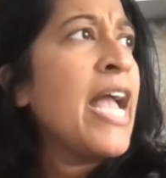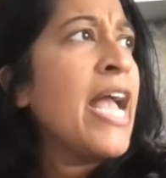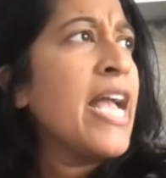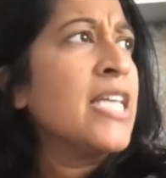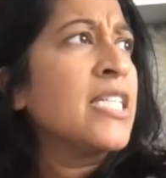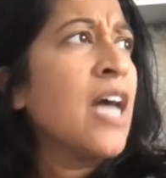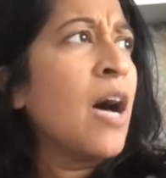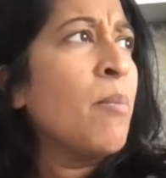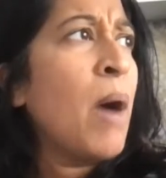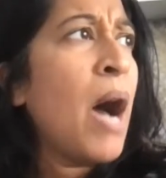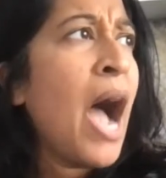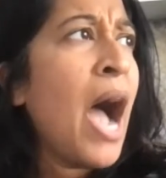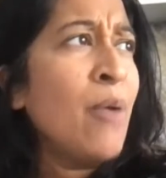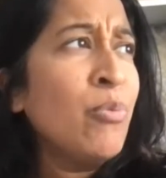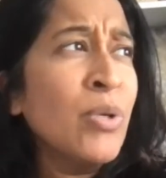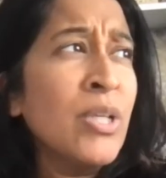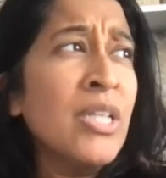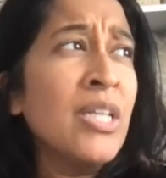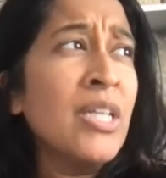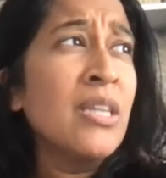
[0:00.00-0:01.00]
Is um, I
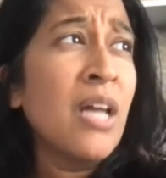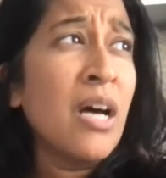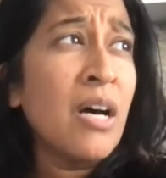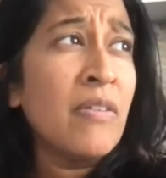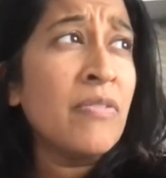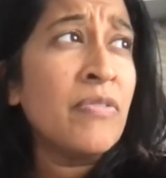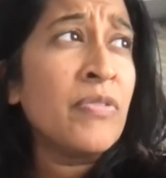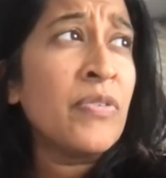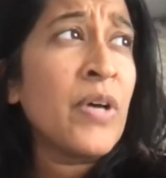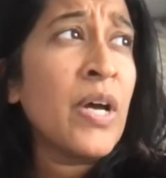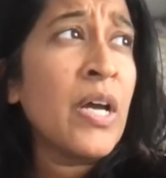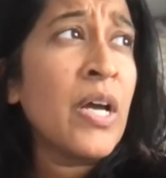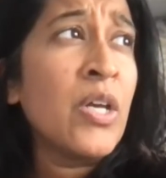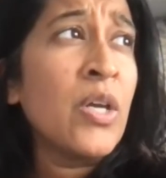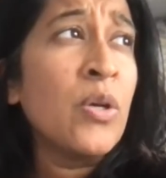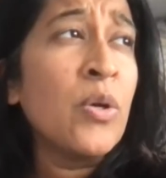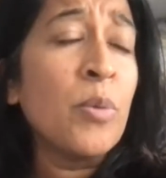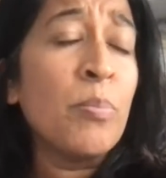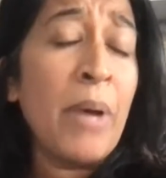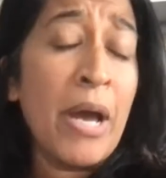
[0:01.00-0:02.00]
really love
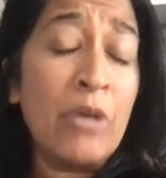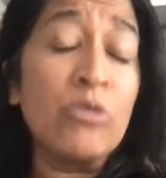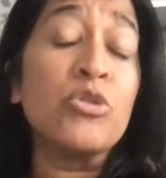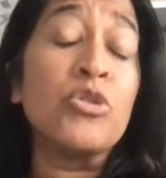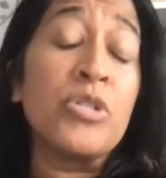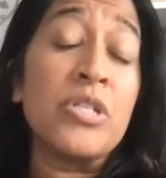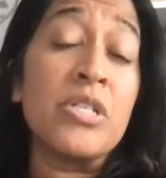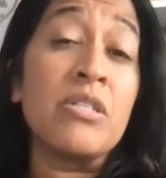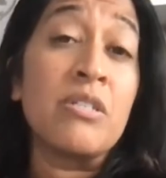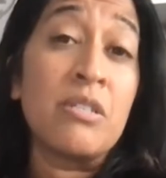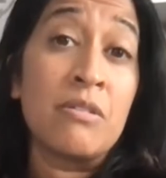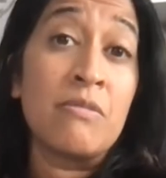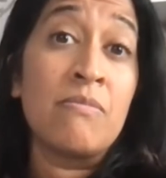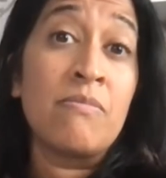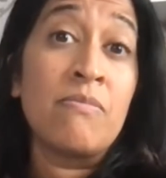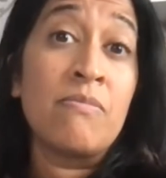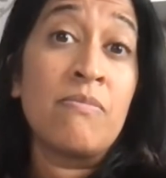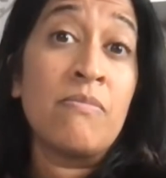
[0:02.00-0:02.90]
your boundaries.